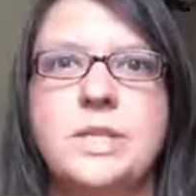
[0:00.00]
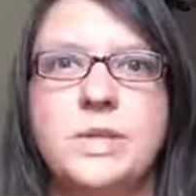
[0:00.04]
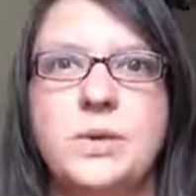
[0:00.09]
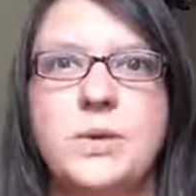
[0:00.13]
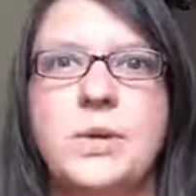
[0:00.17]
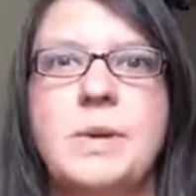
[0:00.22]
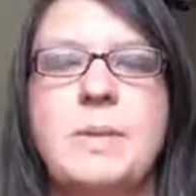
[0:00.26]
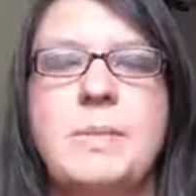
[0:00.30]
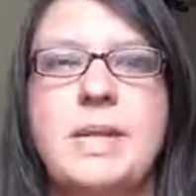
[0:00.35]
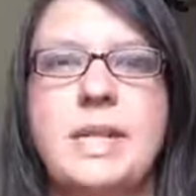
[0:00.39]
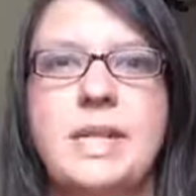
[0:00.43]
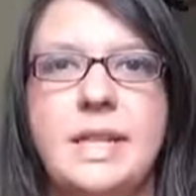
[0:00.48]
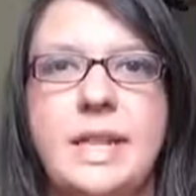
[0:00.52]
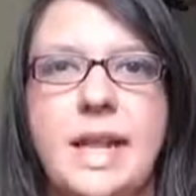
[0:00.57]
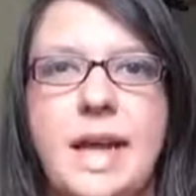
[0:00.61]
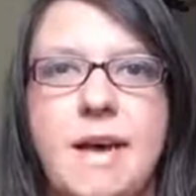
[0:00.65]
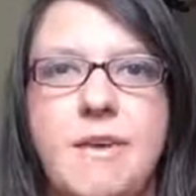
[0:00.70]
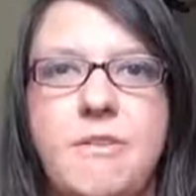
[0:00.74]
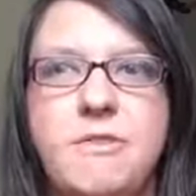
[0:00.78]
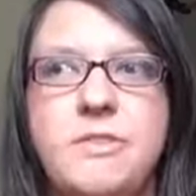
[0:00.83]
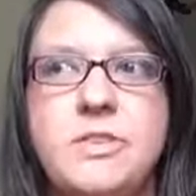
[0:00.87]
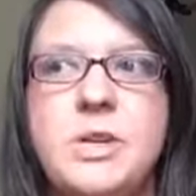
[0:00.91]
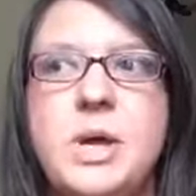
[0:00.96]
going to be
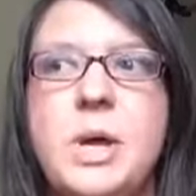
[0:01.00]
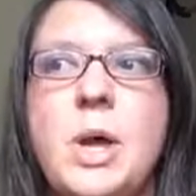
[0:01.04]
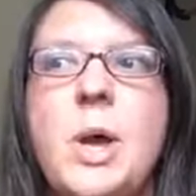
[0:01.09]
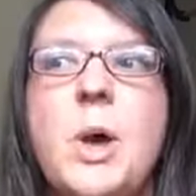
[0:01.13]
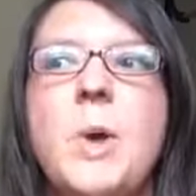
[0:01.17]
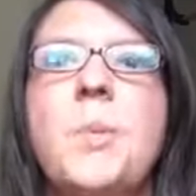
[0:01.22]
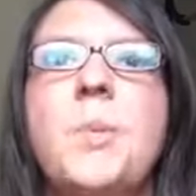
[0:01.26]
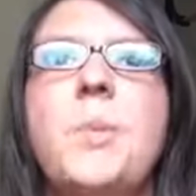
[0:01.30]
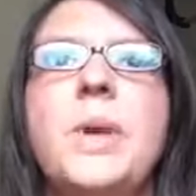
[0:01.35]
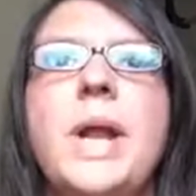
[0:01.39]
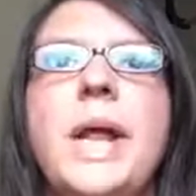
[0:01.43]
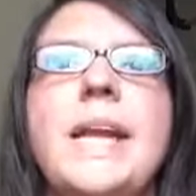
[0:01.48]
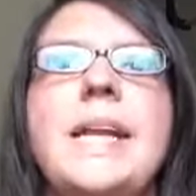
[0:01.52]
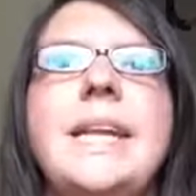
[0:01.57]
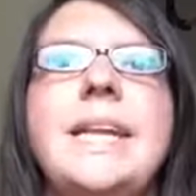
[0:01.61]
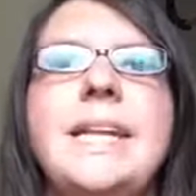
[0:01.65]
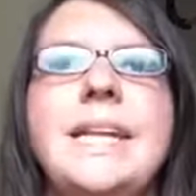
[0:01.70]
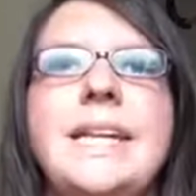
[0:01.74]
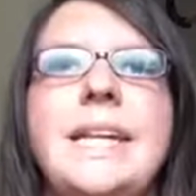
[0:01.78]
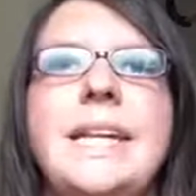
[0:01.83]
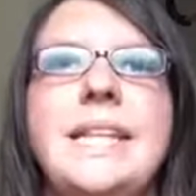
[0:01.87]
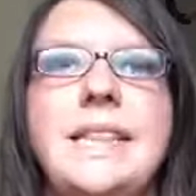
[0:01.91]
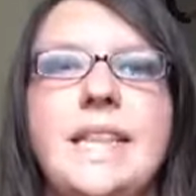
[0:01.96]
left. But I
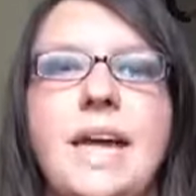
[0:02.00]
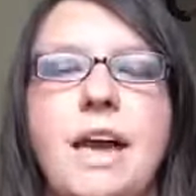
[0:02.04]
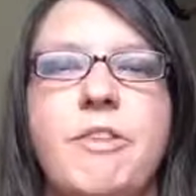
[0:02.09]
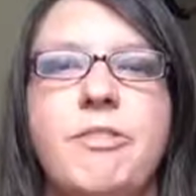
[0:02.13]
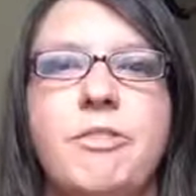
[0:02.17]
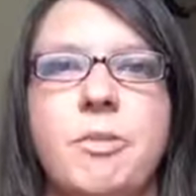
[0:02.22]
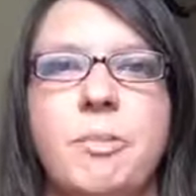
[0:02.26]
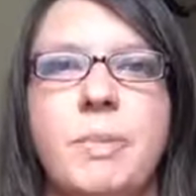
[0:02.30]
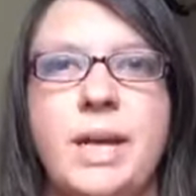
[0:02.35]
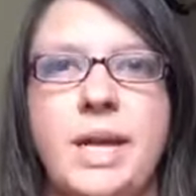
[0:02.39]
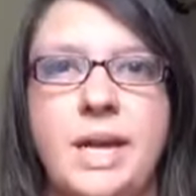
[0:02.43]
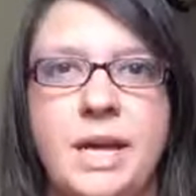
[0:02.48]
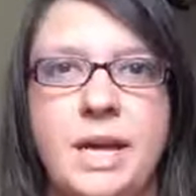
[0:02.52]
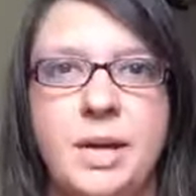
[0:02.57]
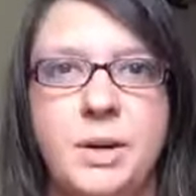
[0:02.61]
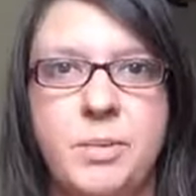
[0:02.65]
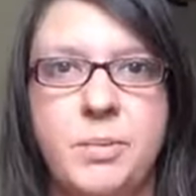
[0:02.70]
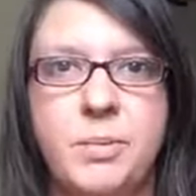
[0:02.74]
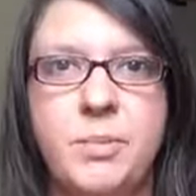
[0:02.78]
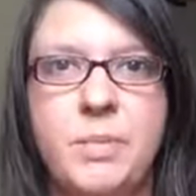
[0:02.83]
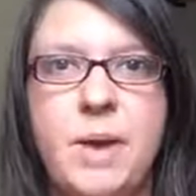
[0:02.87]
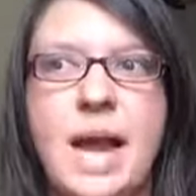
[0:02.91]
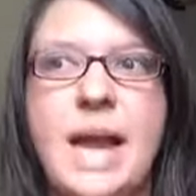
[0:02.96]
didn't need that from
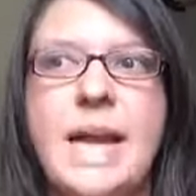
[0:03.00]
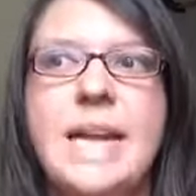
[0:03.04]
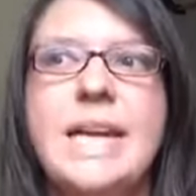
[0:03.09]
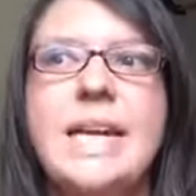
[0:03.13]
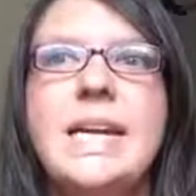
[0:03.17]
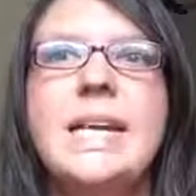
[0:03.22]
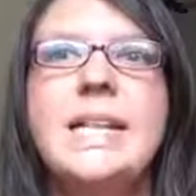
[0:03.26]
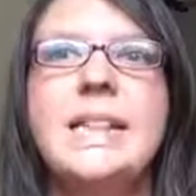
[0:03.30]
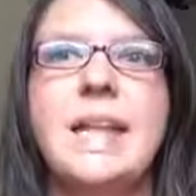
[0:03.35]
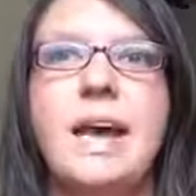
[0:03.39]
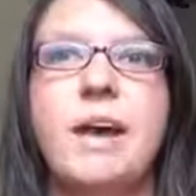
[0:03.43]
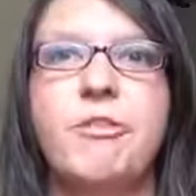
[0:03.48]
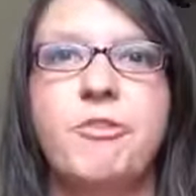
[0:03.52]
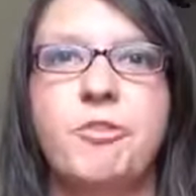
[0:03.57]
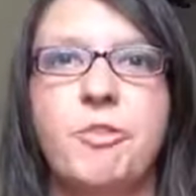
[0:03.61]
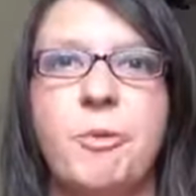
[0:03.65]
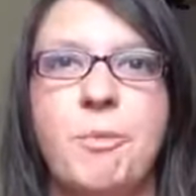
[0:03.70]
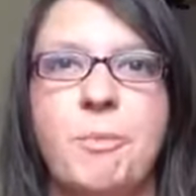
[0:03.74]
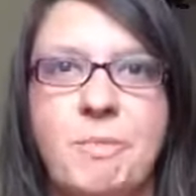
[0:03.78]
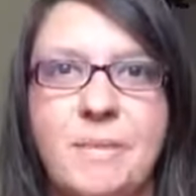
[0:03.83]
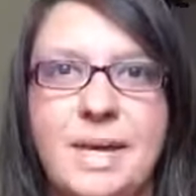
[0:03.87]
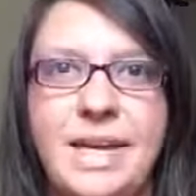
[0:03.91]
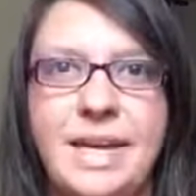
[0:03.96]
him. I needed that
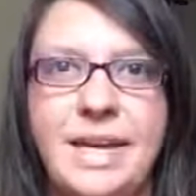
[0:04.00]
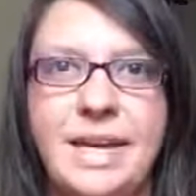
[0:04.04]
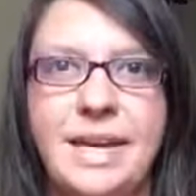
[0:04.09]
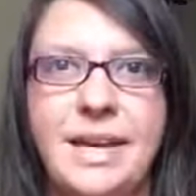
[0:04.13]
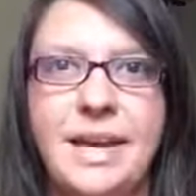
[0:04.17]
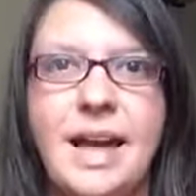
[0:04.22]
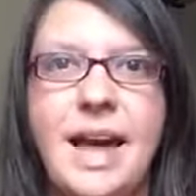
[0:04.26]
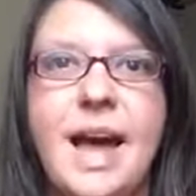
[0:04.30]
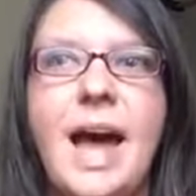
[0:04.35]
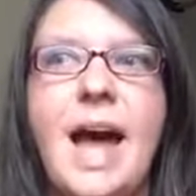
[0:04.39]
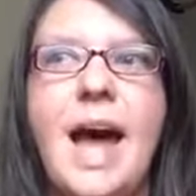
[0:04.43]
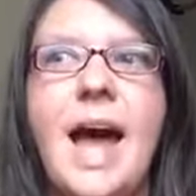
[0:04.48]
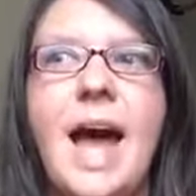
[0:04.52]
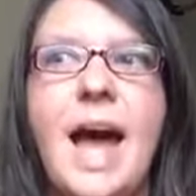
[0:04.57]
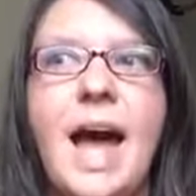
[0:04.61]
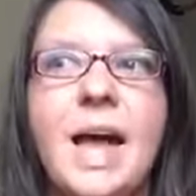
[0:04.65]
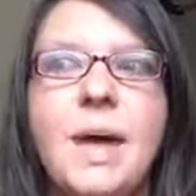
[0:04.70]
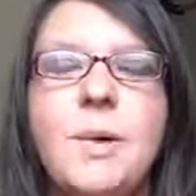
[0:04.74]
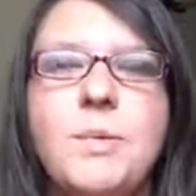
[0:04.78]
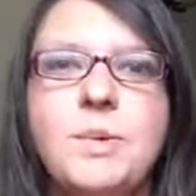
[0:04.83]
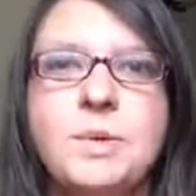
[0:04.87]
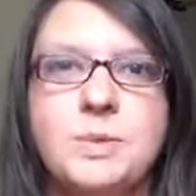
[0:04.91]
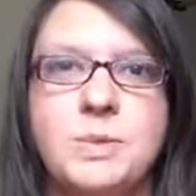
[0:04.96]
from me.
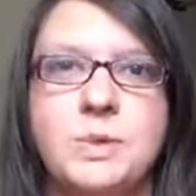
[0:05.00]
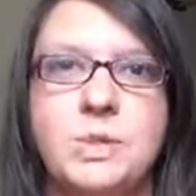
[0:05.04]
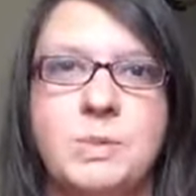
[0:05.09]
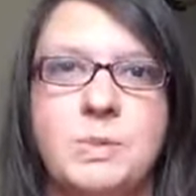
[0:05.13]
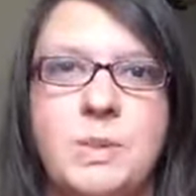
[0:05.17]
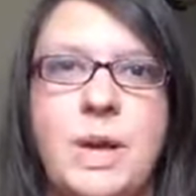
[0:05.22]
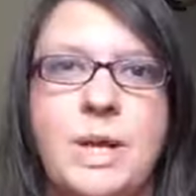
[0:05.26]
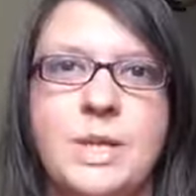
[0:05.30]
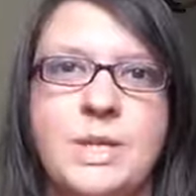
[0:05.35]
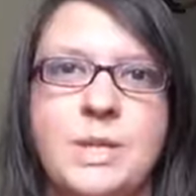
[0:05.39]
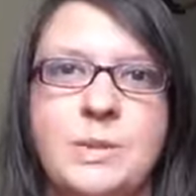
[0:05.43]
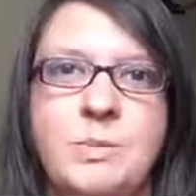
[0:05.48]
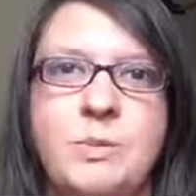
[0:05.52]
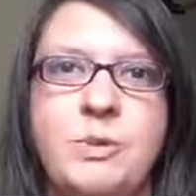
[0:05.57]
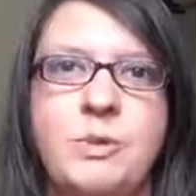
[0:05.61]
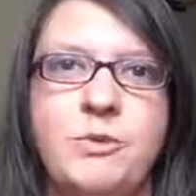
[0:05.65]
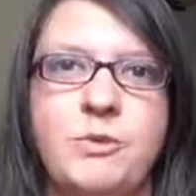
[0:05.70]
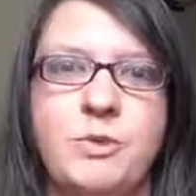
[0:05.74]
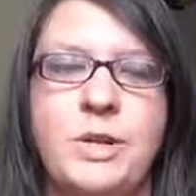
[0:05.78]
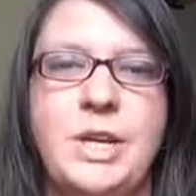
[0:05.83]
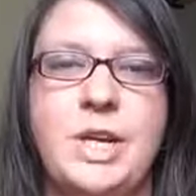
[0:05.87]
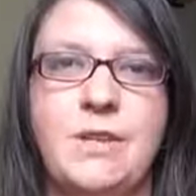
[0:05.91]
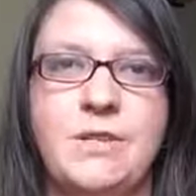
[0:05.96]
I was
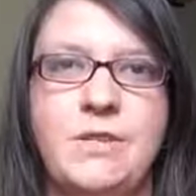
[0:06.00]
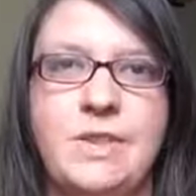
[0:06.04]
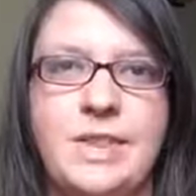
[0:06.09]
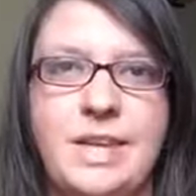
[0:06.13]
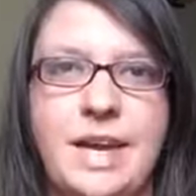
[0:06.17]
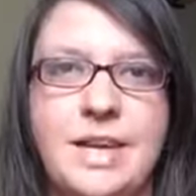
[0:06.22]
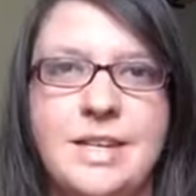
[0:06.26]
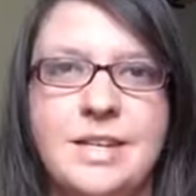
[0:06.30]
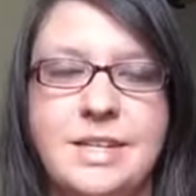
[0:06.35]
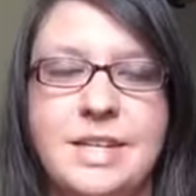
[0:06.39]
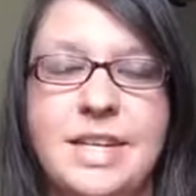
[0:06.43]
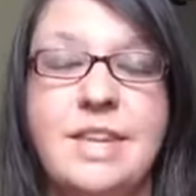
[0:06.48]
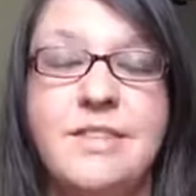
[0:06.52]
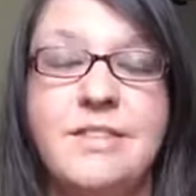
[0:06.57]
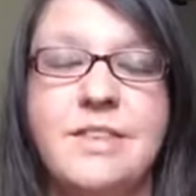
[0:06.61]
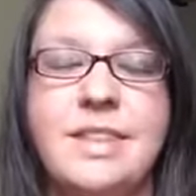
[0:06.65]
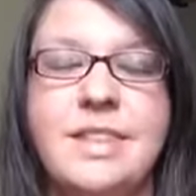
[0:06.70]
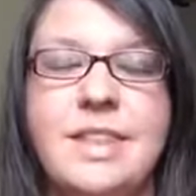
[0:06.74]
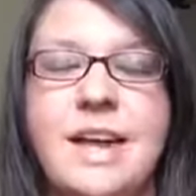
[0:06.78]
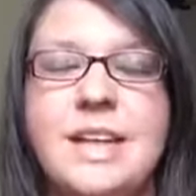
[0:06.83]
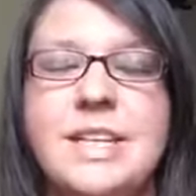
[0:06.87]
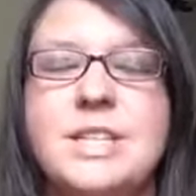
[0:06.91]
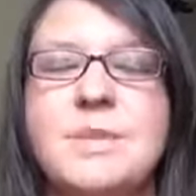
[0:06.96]
responsible for
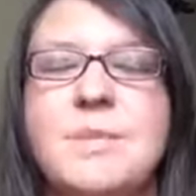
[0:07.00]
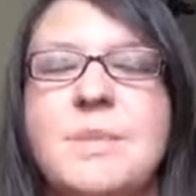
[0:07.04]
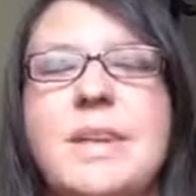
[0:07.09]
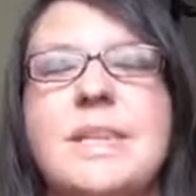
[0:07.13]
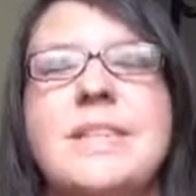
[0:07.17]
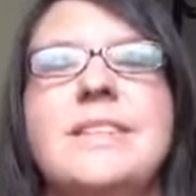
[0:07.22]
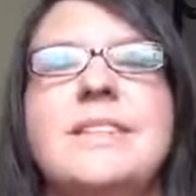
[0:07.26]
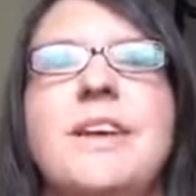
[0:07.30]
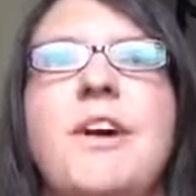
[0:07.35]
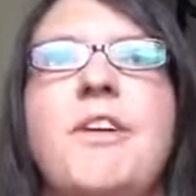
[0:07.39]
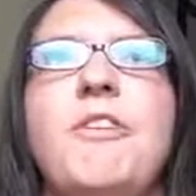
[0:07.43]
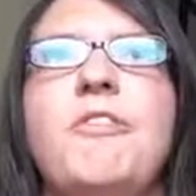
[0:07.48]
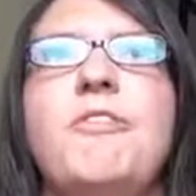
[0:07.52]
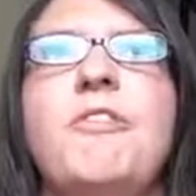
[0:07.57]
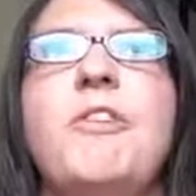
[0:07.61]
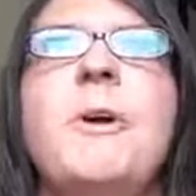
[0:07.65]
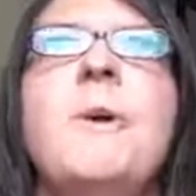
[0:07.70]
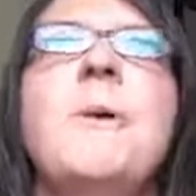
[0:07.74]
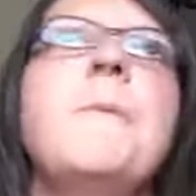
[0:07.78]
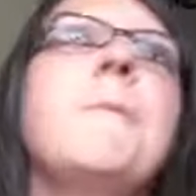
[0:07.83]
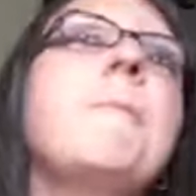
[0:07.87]
giving that to myself.